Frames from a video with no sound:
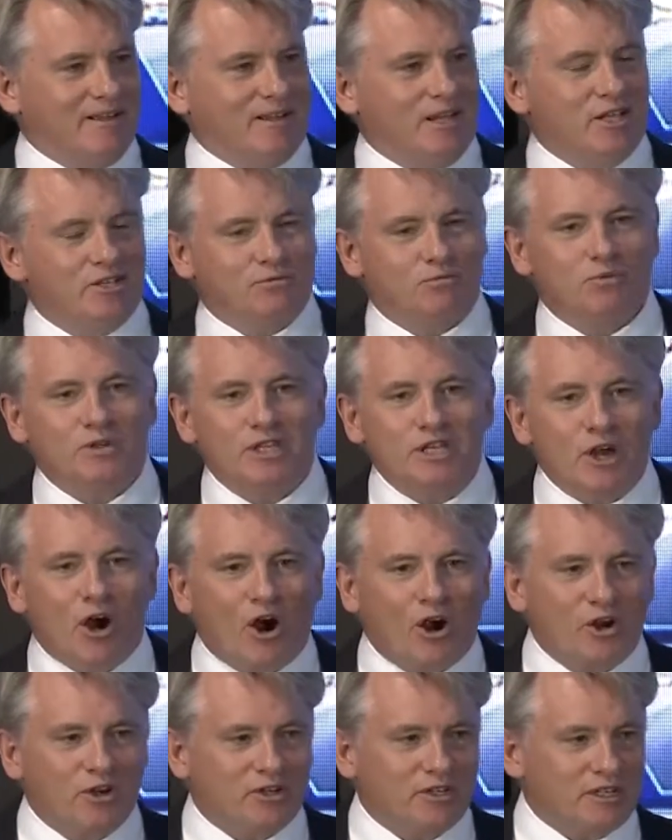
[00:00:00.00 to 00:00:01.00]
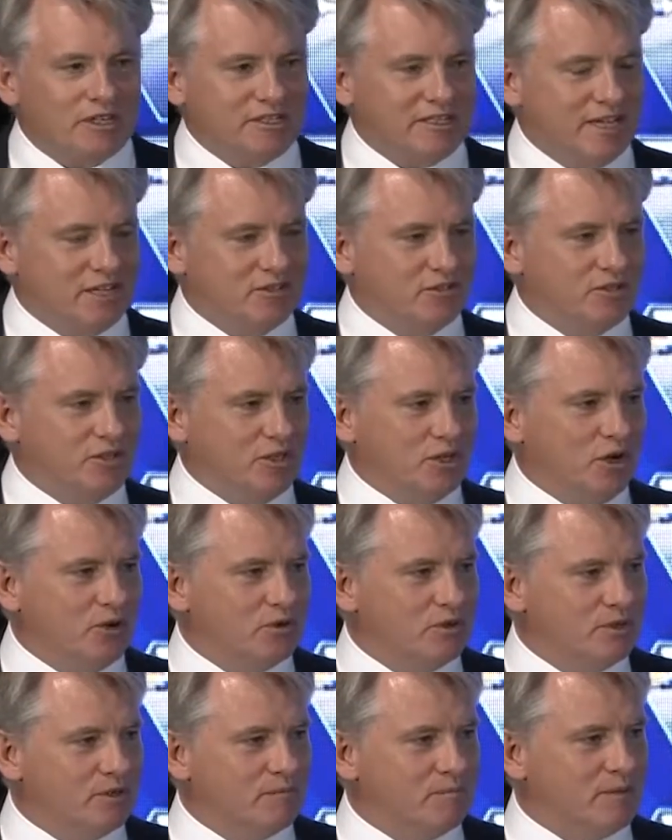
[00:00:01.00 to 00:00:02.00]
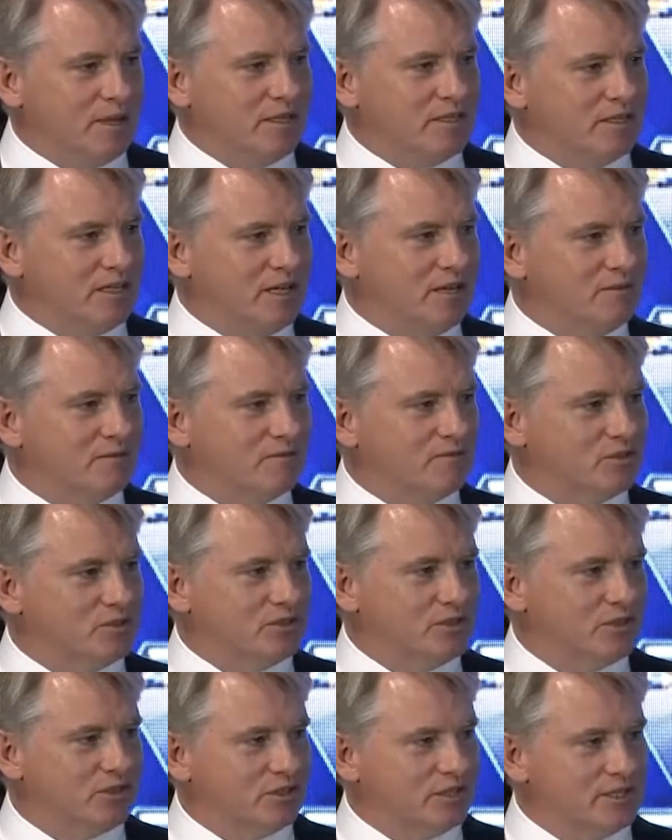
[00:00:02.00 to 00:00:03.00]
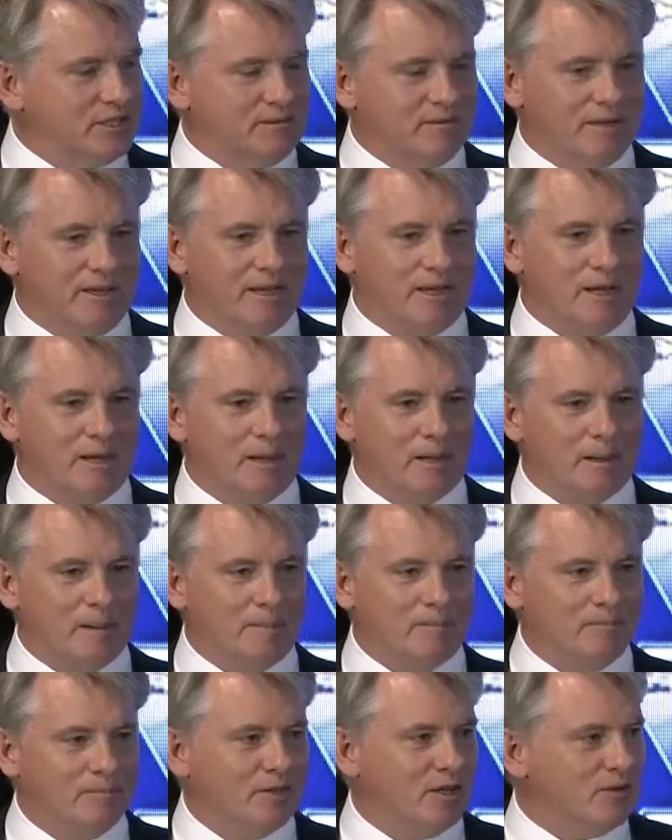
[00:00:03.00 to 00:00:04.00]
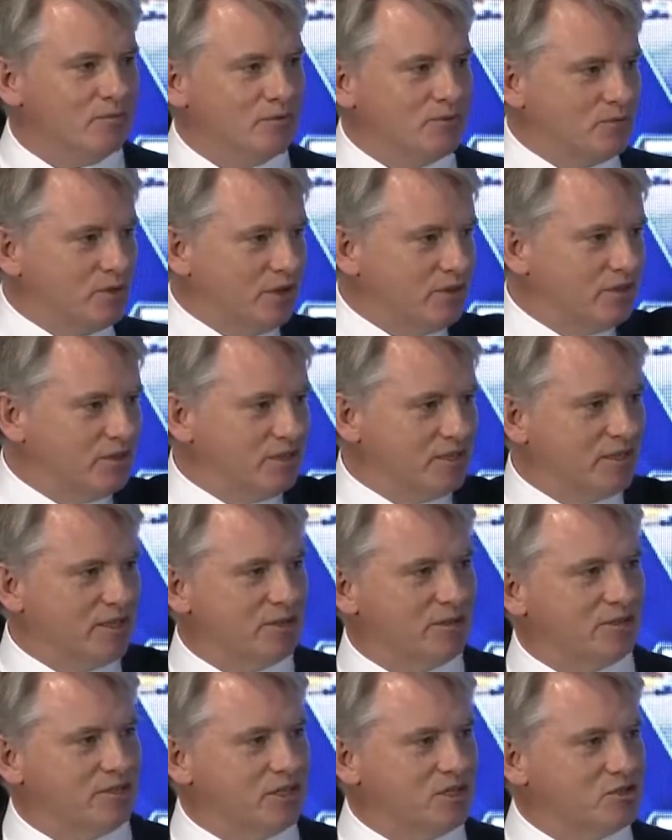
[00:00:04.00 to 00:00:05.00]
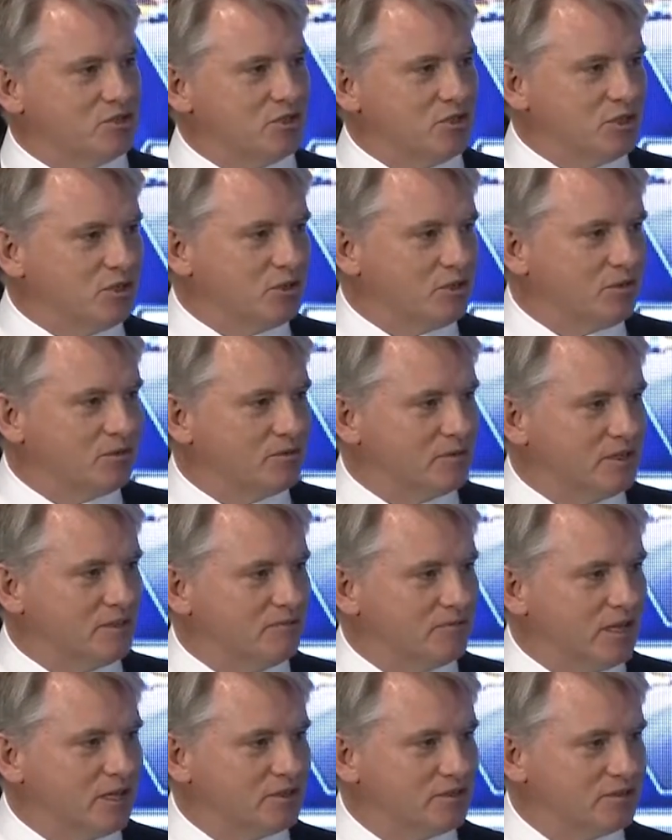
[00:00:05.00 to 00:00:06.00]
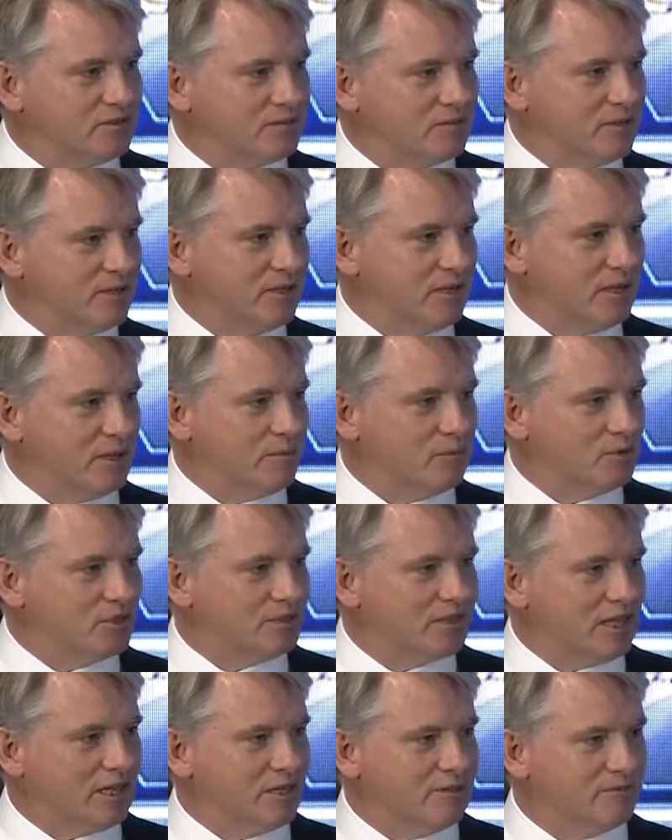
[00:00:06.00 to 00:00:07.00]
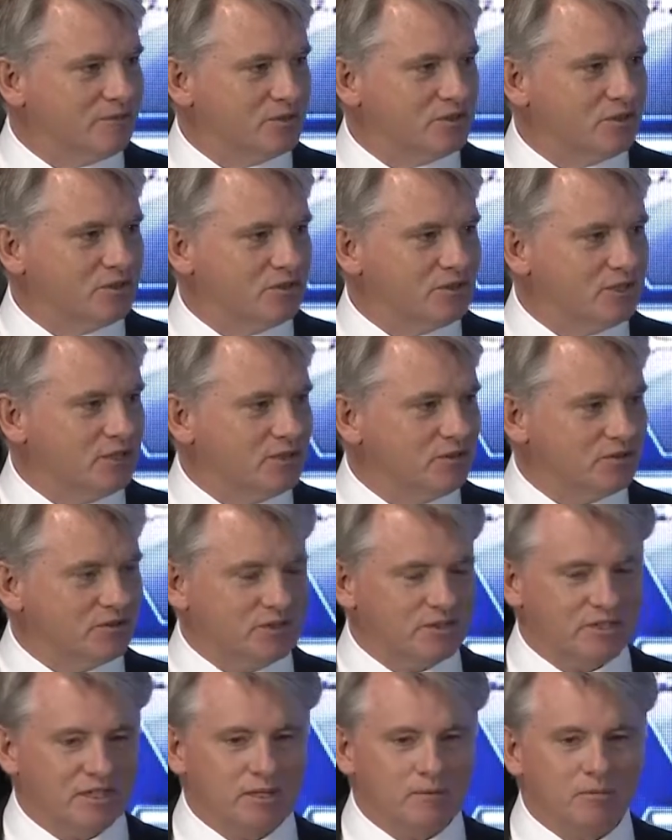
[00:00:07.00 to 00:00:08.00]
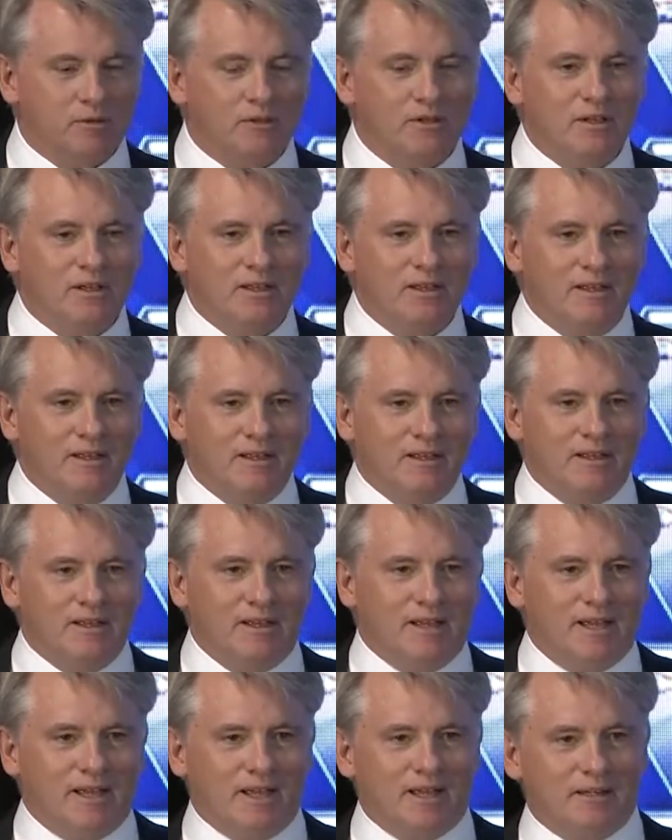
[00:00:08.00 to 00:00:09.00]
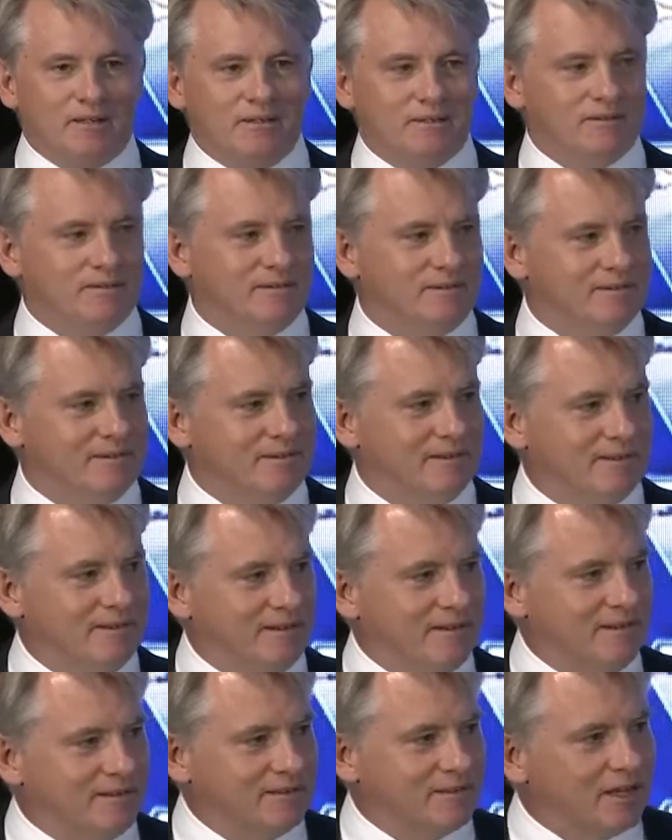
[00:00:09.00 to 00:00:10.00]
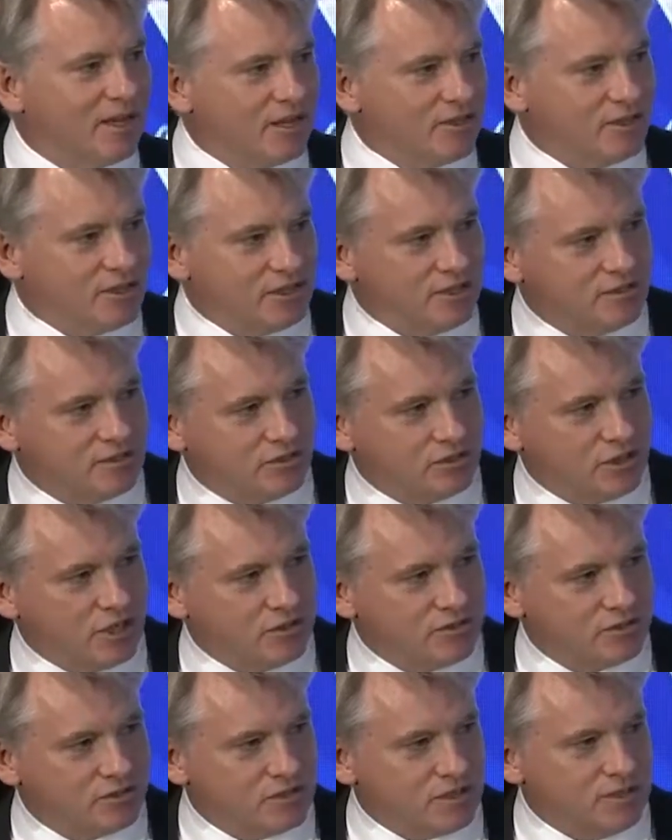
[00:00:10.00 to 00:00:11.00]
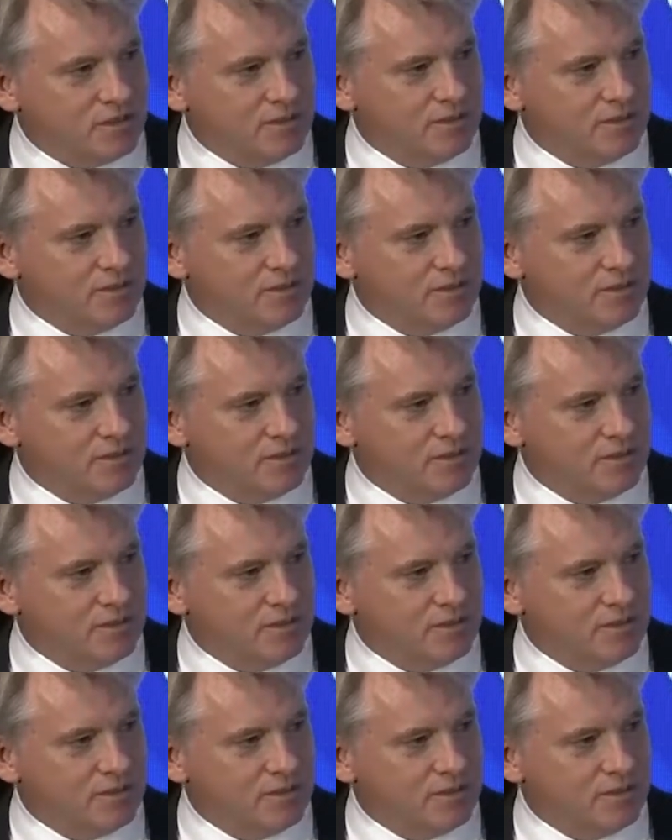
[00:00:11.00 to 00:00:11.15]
really heartening to actually go to the Baytown facility, and we've got the engineer of the advanced recycling facility here at the table, and yeah, I think he's a Gen Z,